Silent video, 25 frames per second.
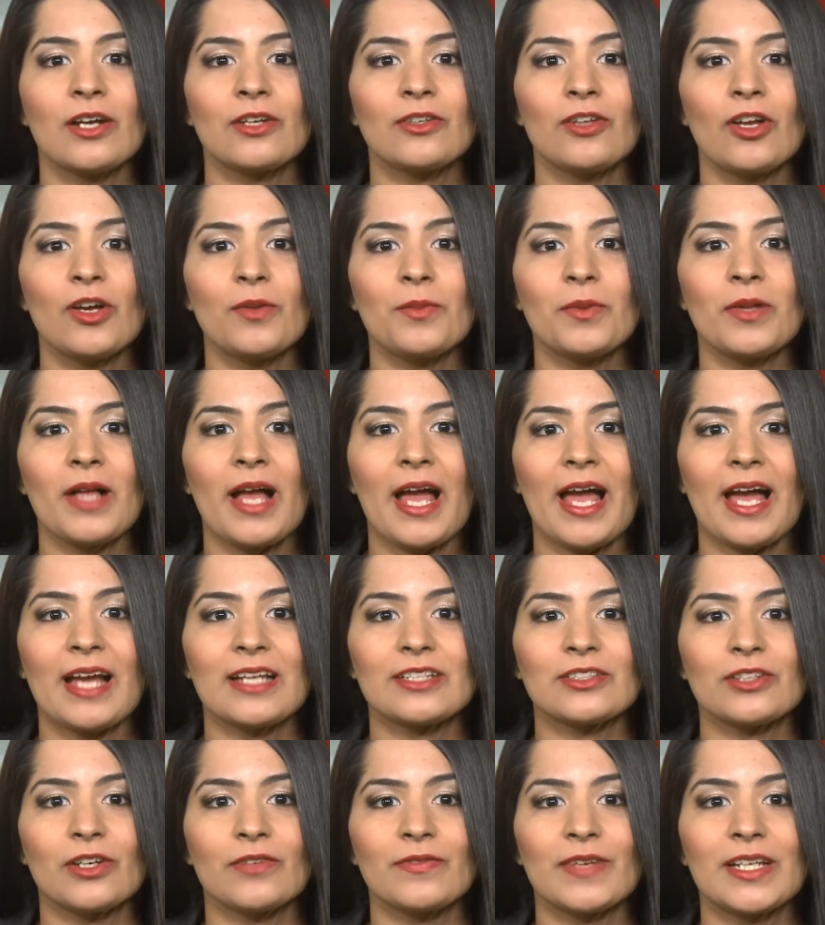Global
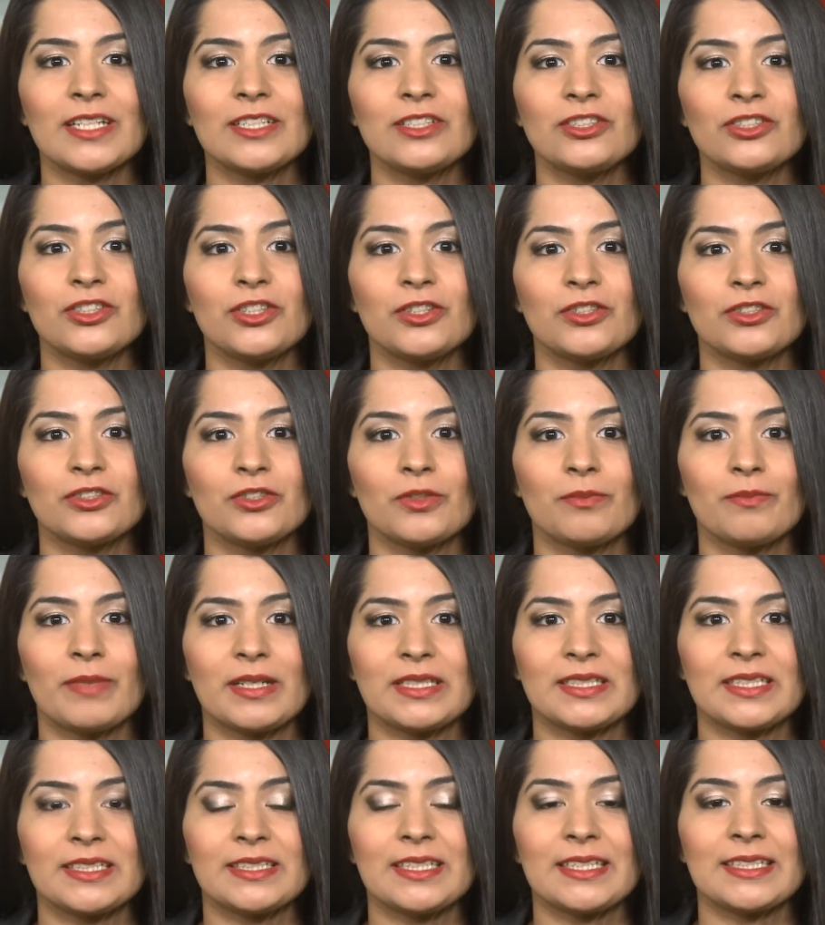Head of Institutional
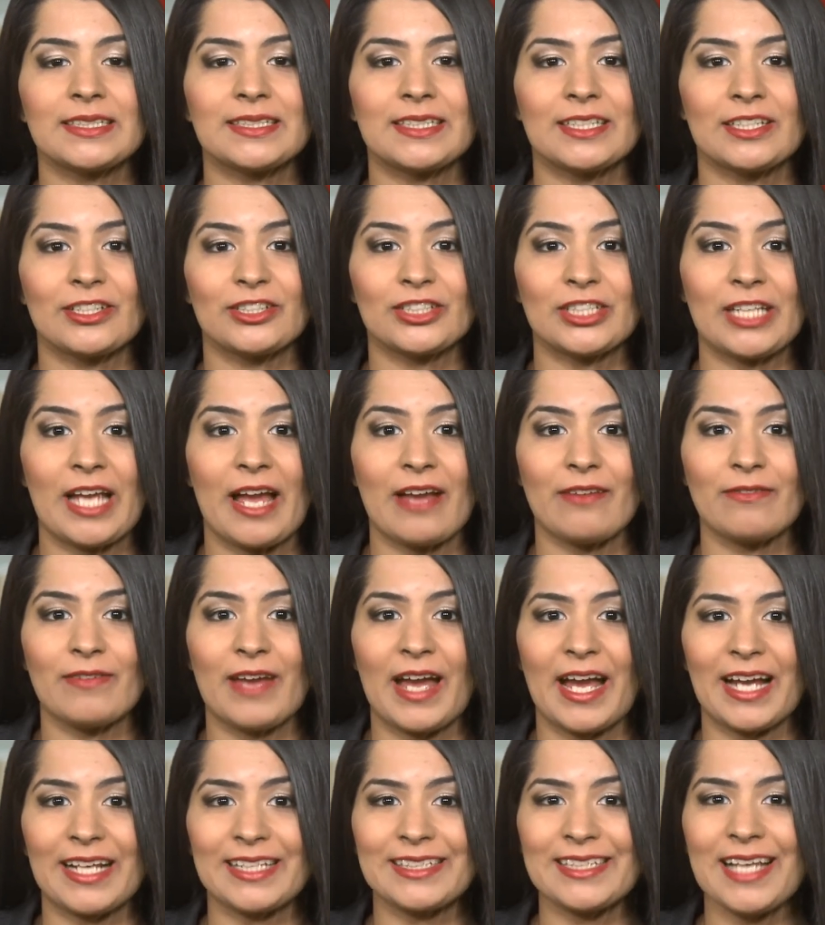Business at Synergy
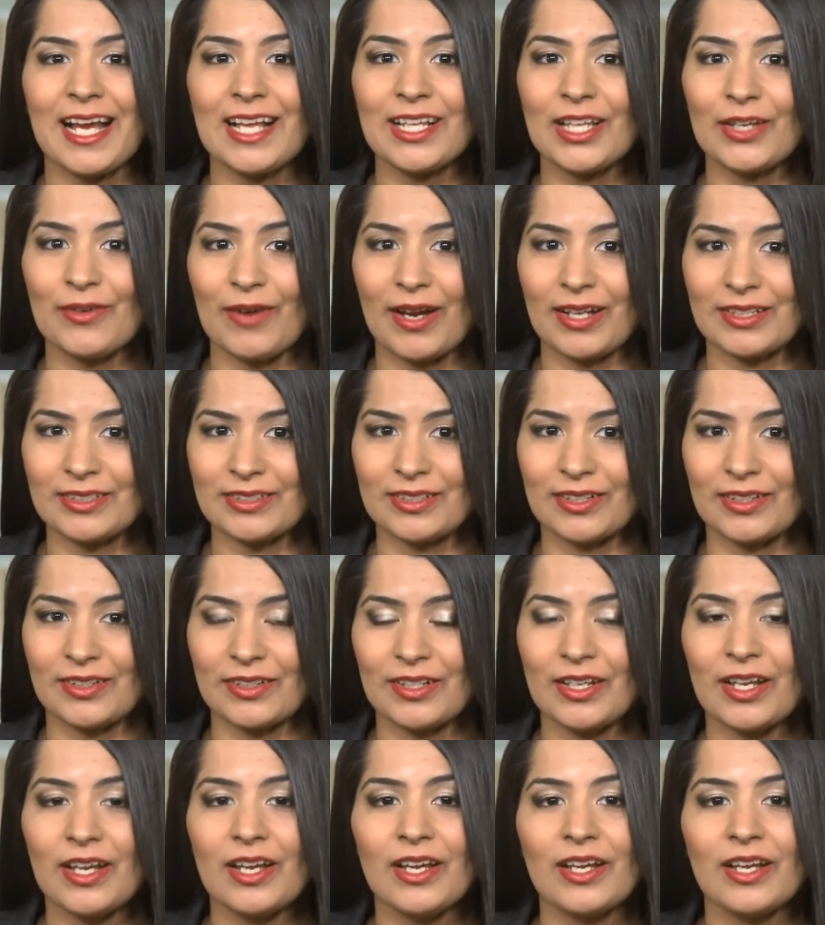FX. Hello, Athol.